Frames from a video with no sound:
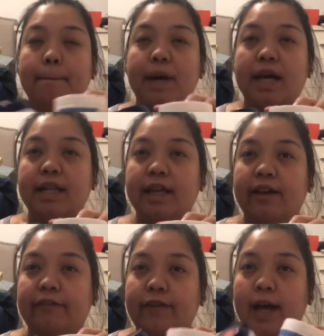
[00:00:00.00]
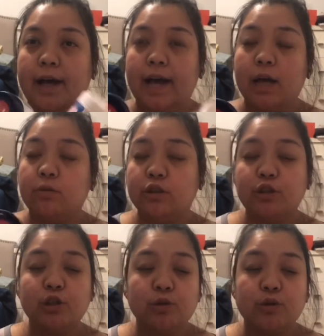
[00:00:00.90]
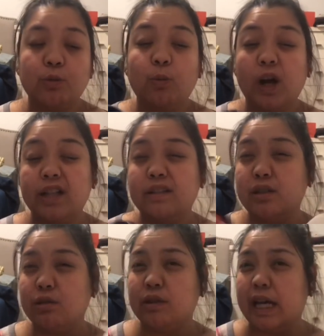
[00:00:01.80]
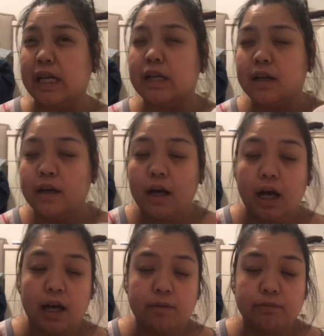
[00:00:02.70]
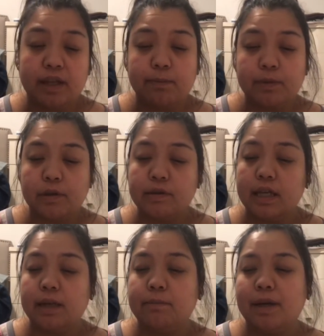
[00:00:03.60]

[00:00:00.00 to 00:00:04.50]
But if uh, I will choose one to like um, keep using.